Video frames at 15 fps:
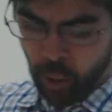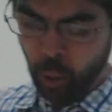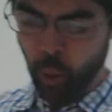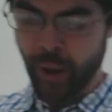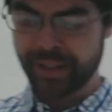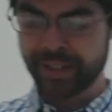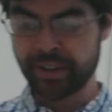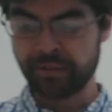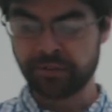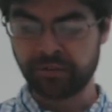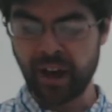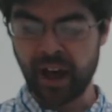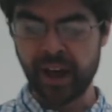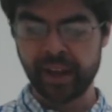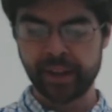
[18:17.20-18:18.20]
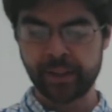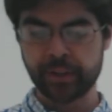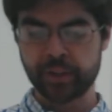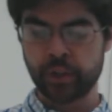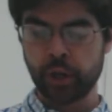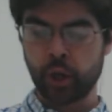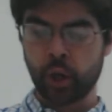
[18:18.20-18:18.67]
What
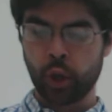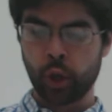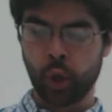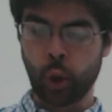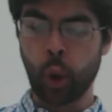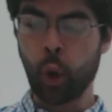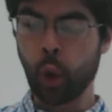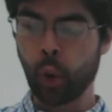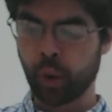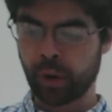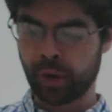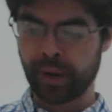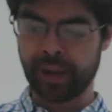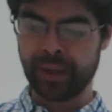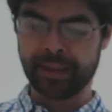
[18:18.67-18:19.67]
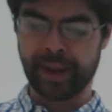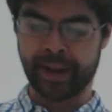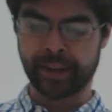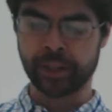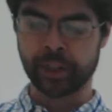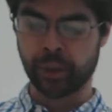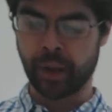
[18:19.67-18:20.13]
defines core
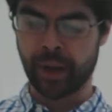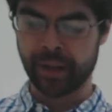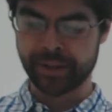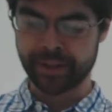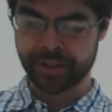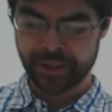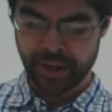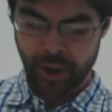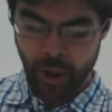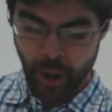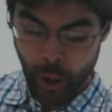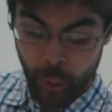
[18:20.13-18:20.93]
electrons?